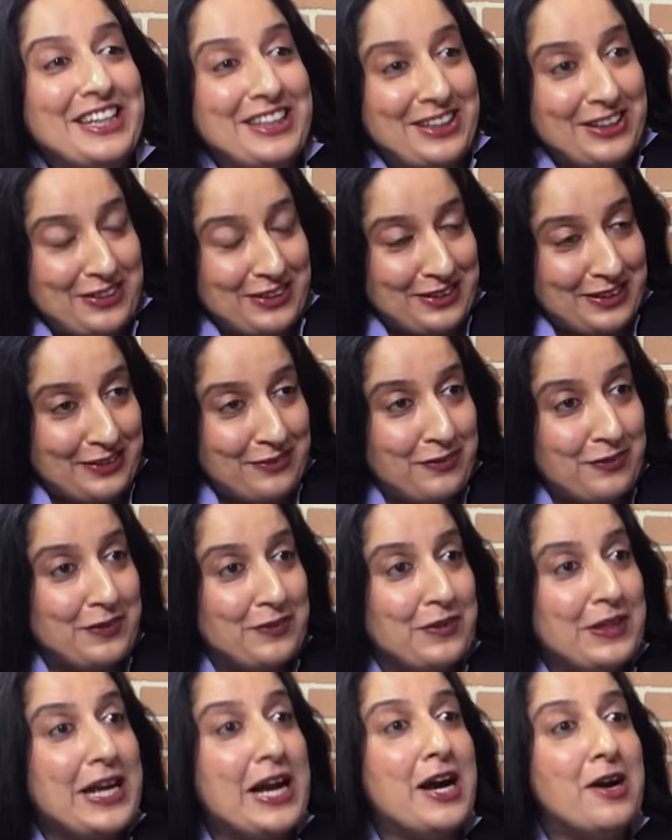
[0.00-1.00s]
the, the
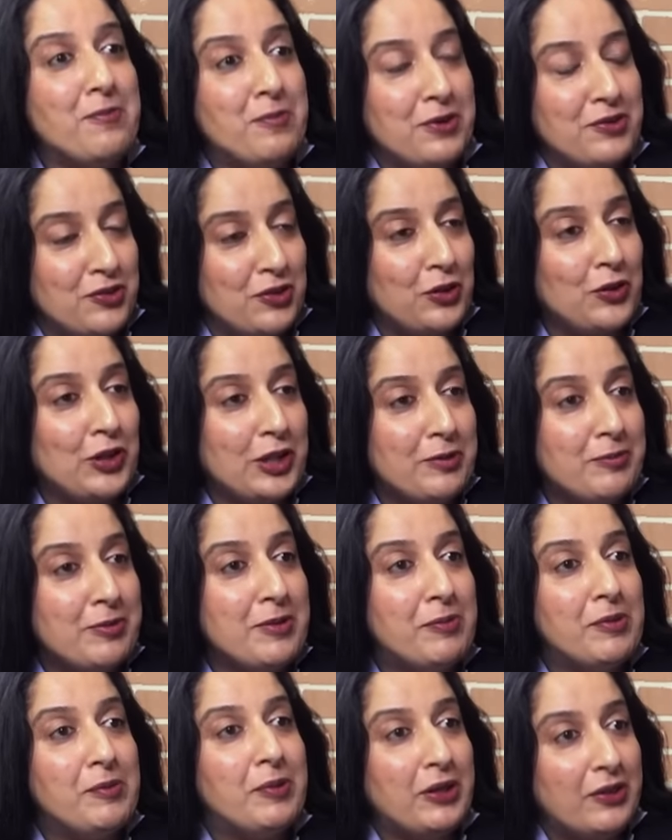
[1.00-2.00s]
they are persecuting
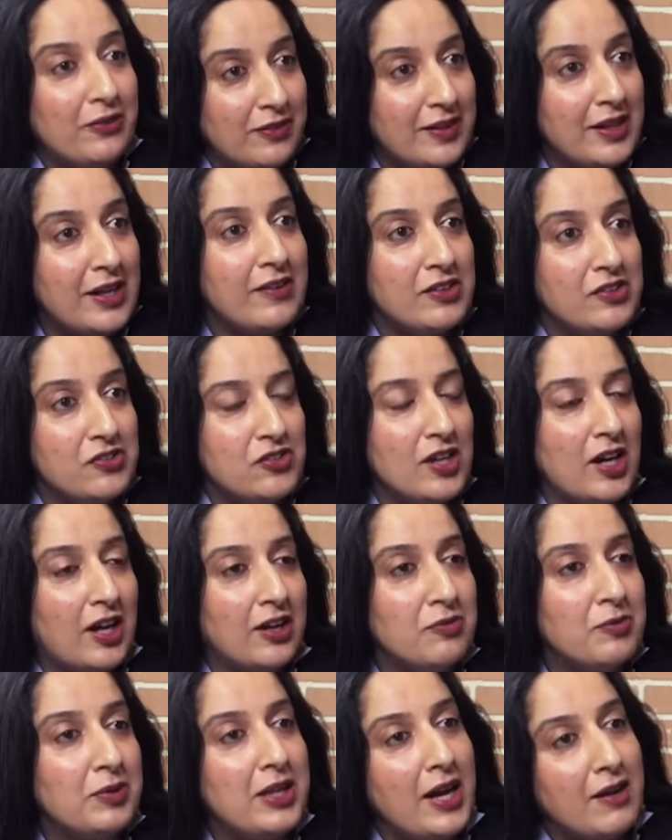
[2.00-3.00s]
people because they are in
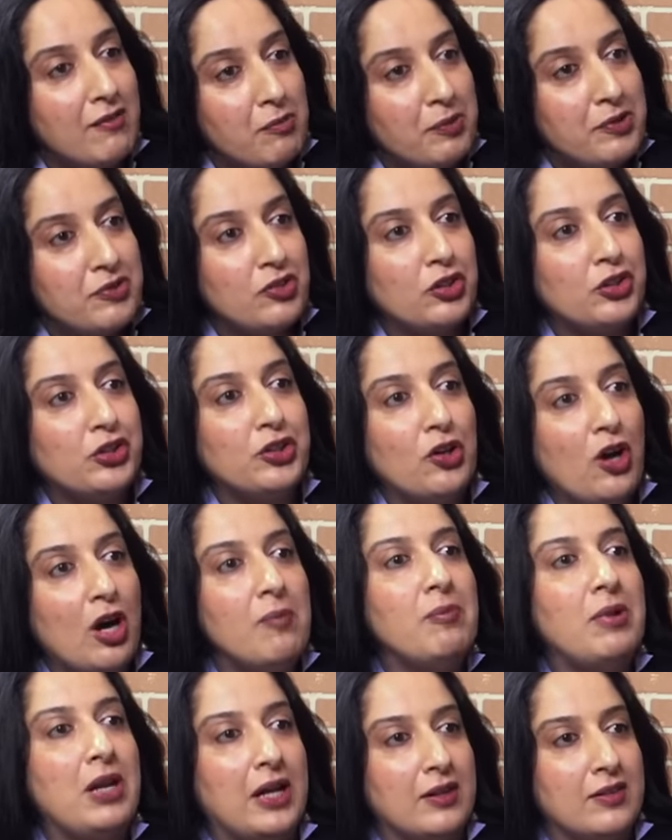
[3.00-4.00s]
charge, but they have a persecution
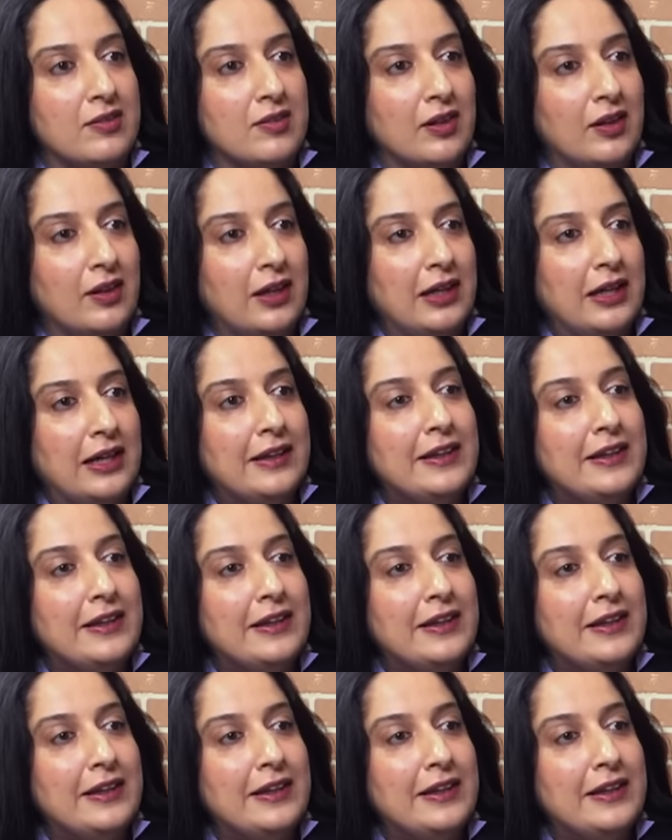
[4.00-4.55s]
complex. Hmm.